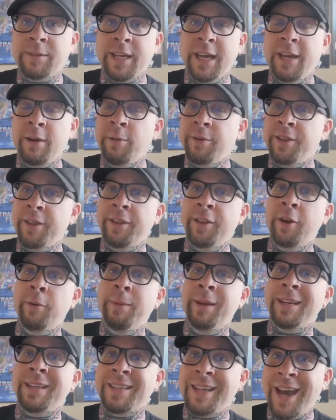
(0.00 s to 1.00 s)
tank with a little
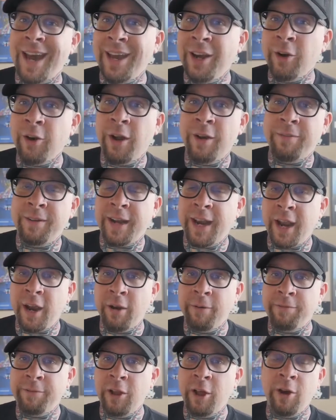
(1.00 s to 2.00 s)
bit tighter of an
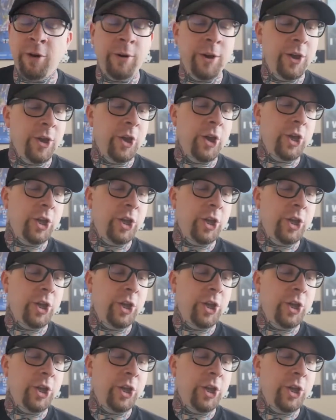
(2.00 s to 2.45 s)
airflow,